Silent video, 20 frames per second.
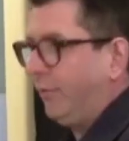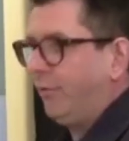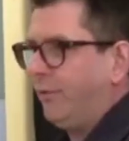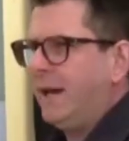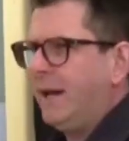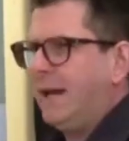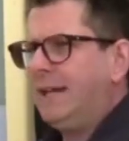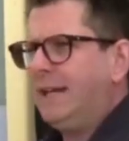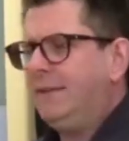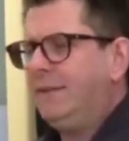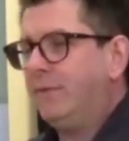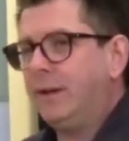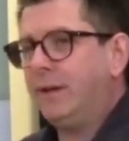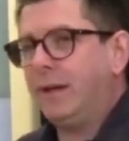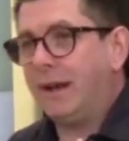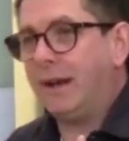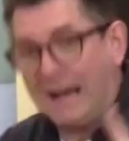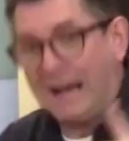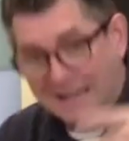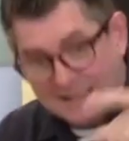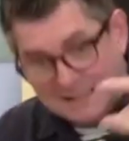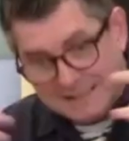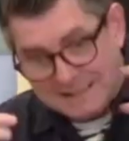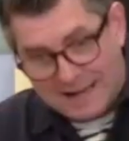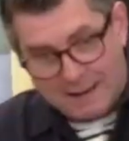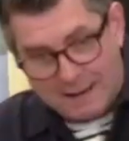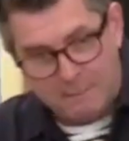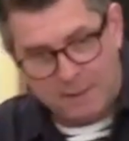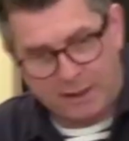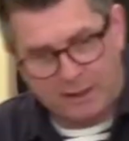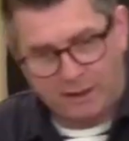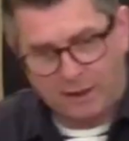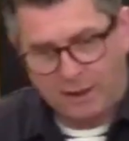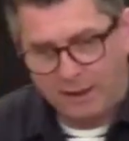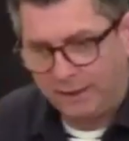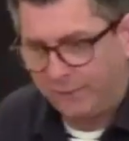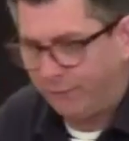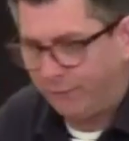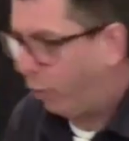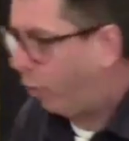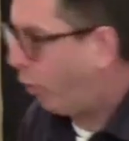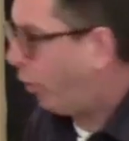even an academic life or a